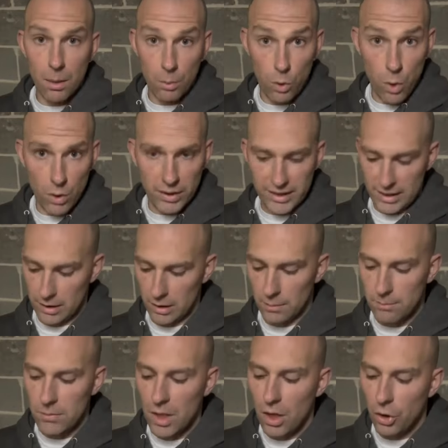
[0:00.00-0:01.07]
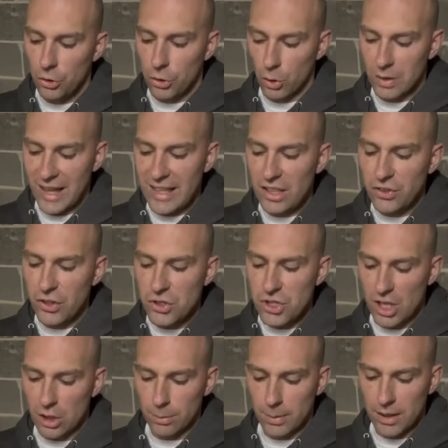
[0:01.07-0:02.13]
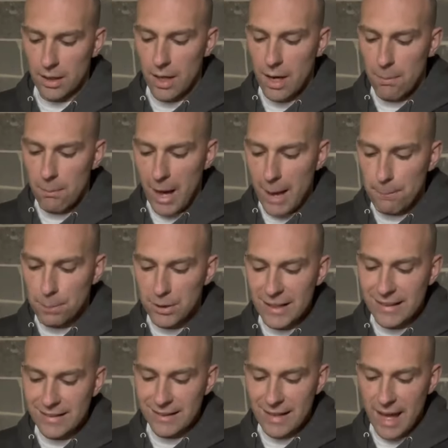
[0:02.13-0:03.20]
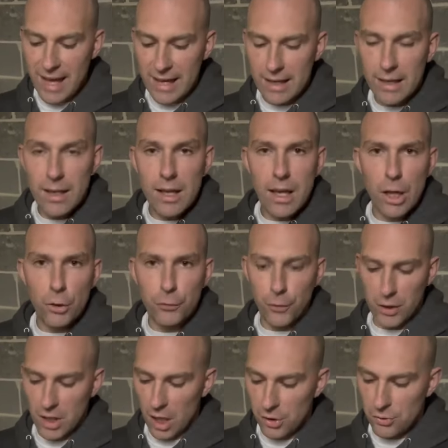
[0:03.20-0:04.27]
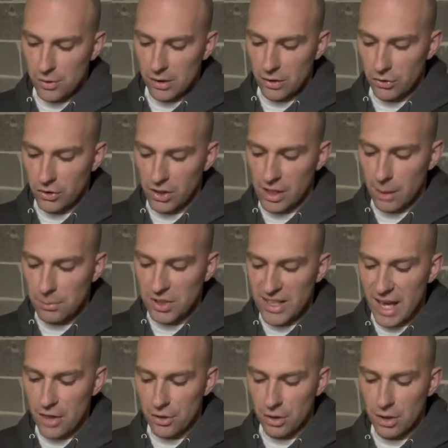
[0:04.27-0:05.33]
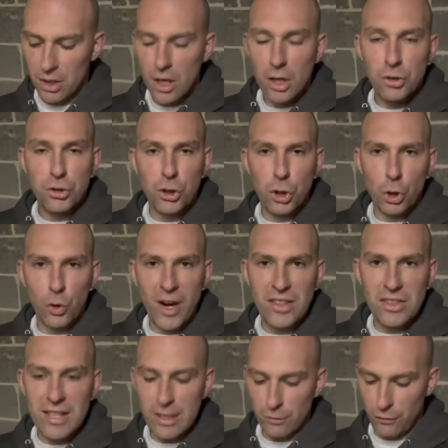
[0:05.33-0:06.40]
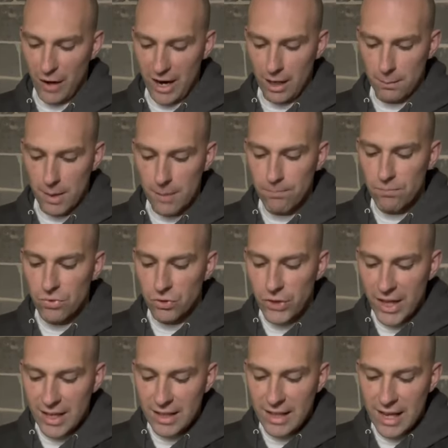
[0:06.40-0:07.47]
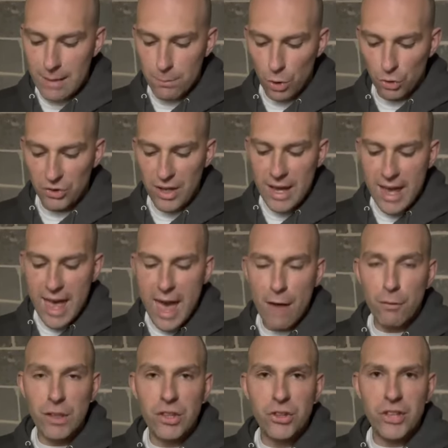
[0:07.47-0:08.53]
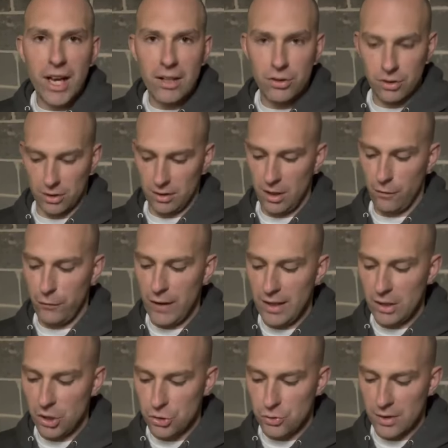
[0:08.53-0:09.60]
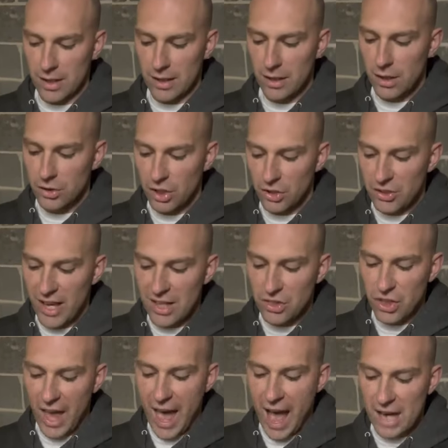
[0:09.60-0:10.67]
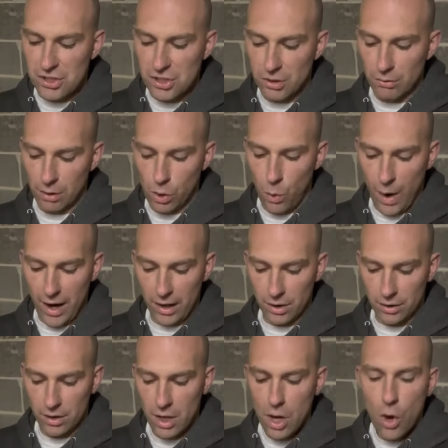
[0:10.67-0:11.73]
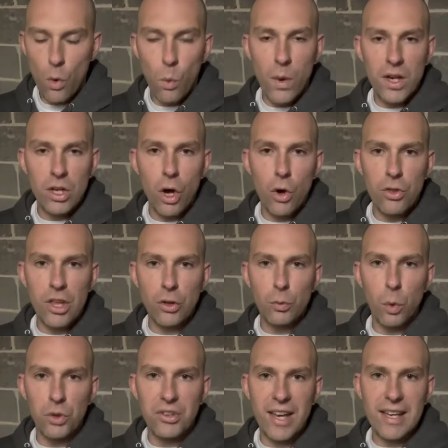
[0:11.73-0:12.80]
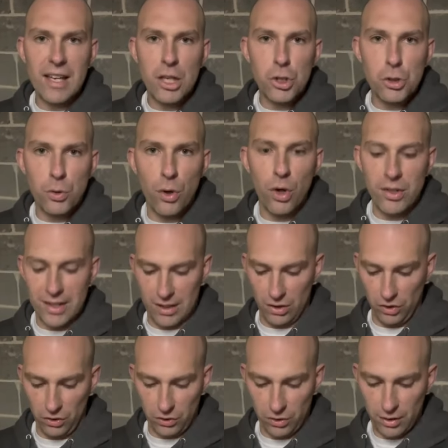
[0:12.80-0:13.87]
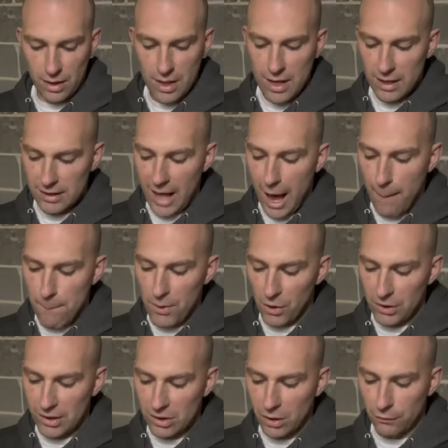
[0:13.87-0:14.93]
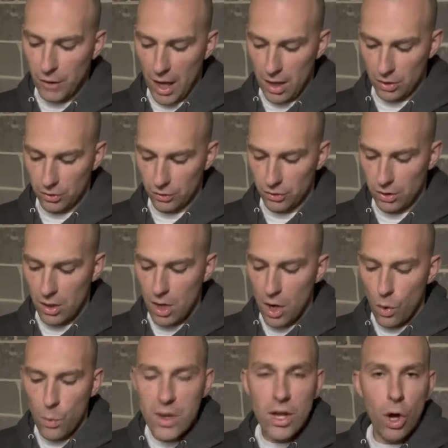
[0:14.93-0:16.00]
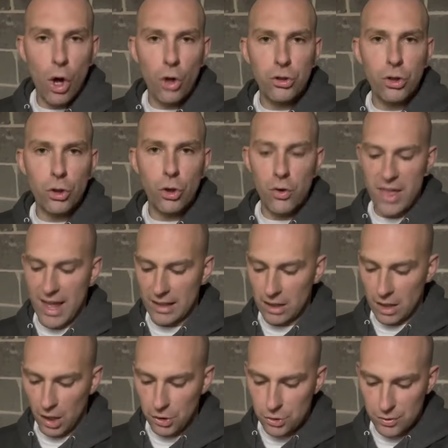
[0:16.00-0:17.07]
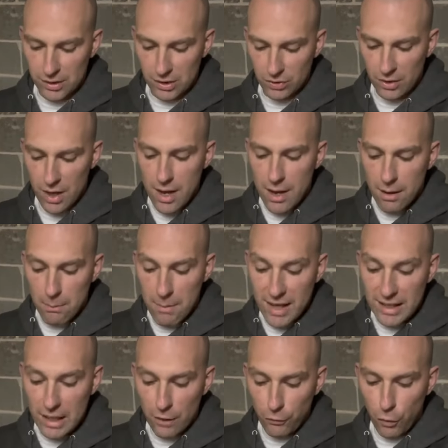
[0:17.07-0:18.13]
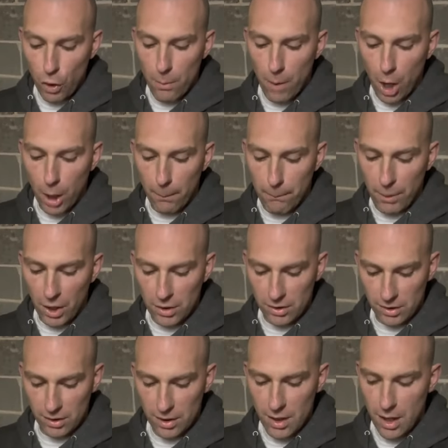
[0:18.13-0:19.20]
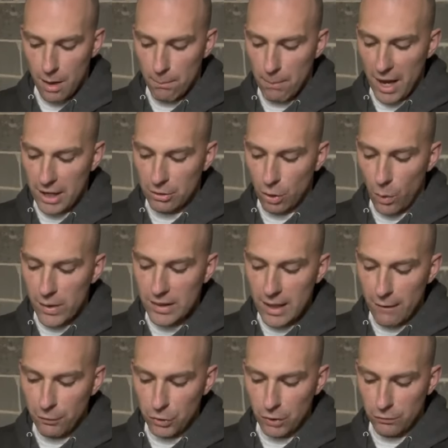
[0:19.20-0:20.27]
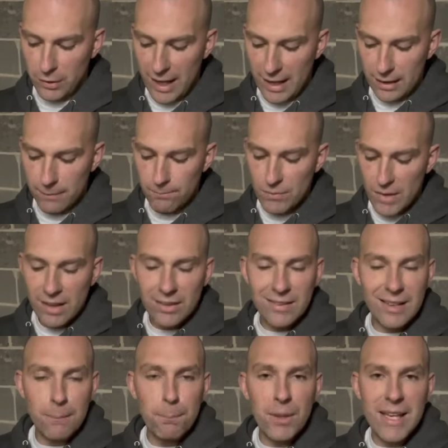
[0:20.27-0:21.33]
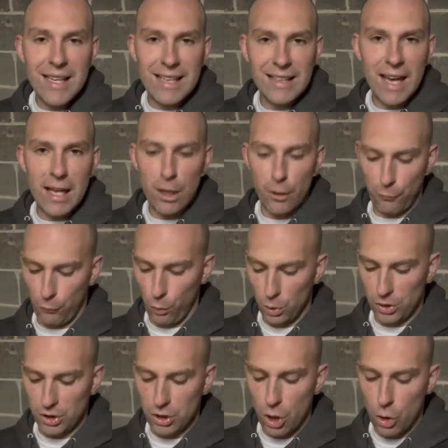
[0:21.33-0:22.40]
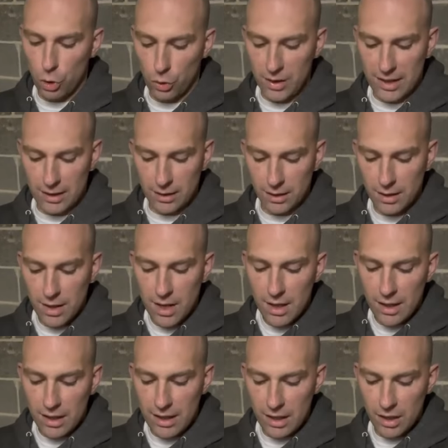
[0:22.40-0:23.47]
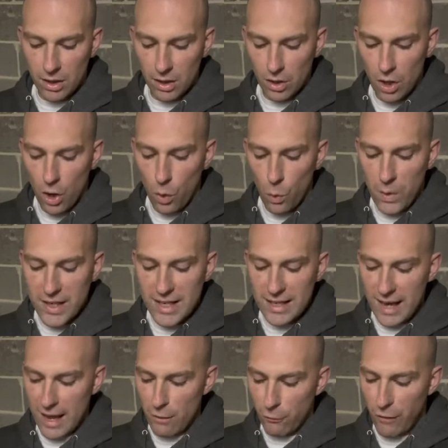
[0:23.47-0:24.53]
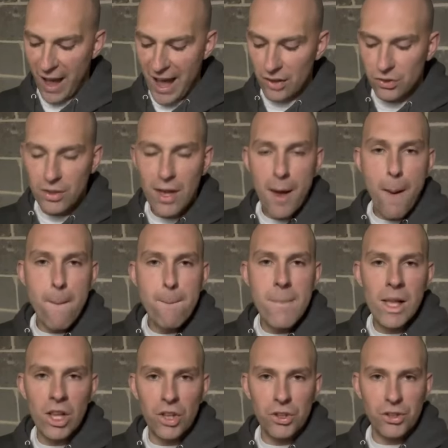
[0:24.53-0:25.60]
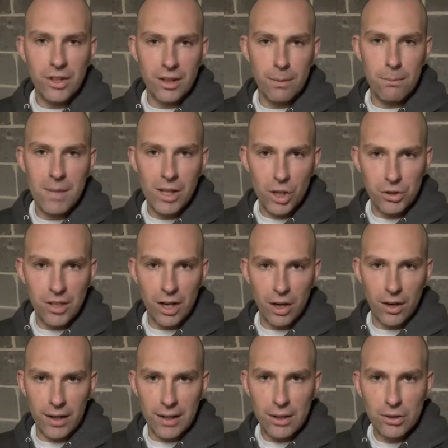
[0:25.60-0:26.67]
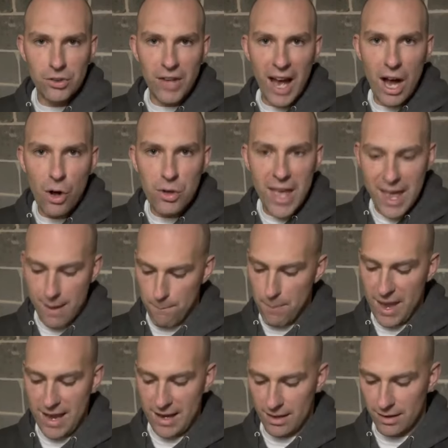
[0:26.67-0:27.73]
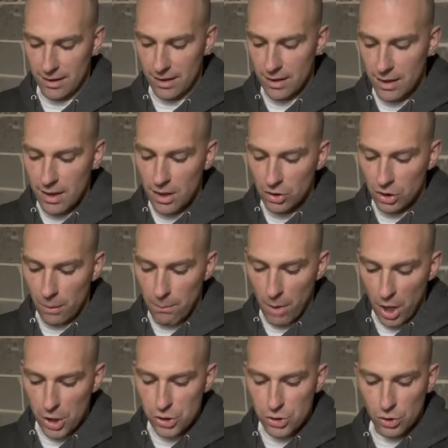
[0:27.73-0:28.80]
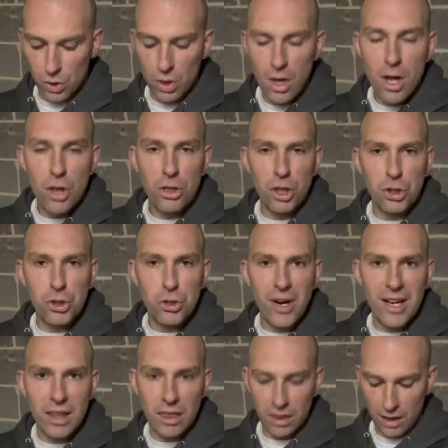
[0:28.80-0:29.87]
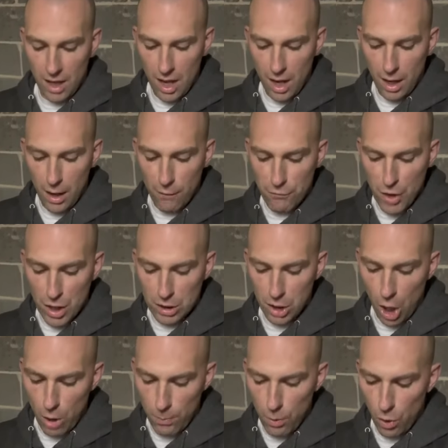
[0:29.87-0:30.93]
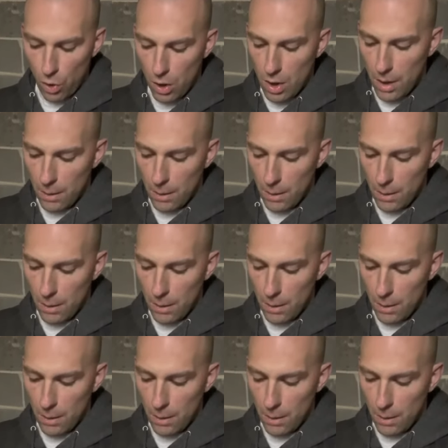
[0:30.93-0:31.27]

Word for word: Quoting here So, ladies and gentlemen, my plea today is for countries to come together to create the environment that enables every sector of industry to take the action required. We know this will take trillions, not billions of dollars. We also know that countries, many of whom are burdened by growing levels of debt, simply cannot afford to go green. Here, we need a vast military style campaign to marshal the strength of the global